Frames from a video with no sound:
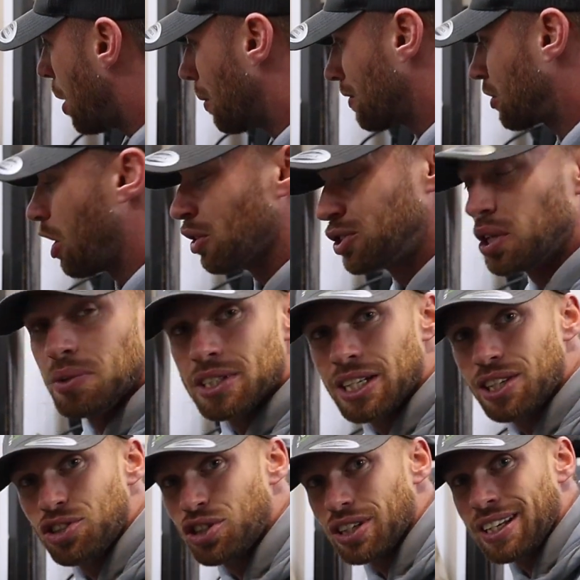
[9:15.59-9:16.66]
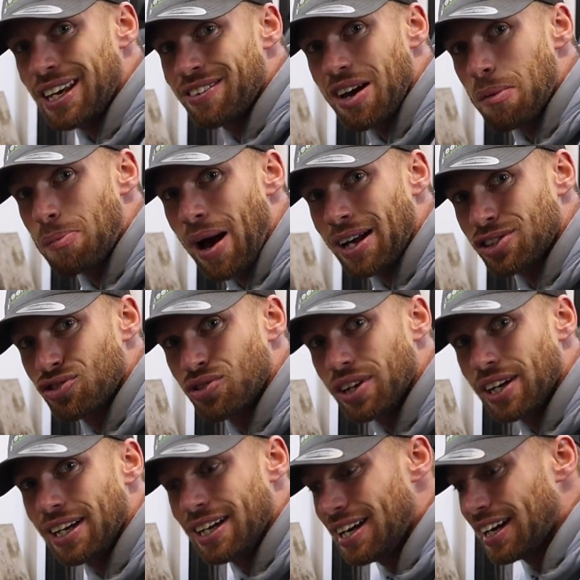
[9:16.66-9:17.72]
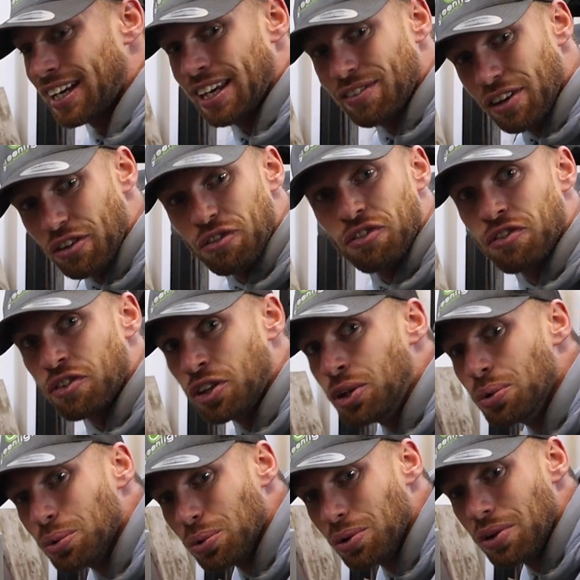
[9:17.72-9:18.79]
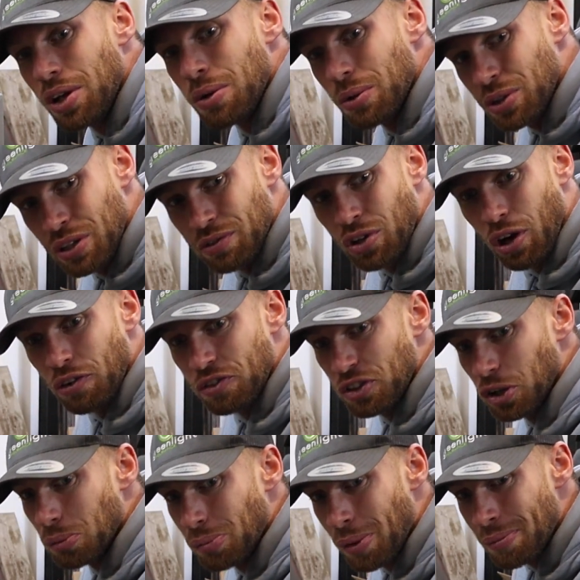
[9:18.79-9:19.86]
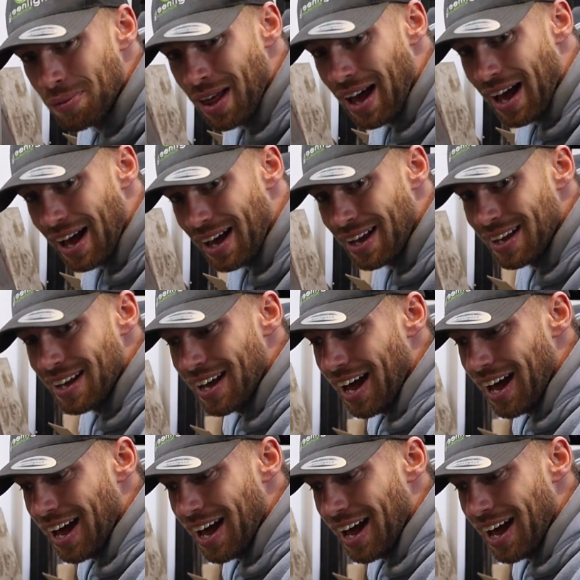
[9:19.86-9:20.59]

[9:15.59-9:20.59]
all we've got to do is literally give it a battery, give it fuel, which you've got a fuel pump there,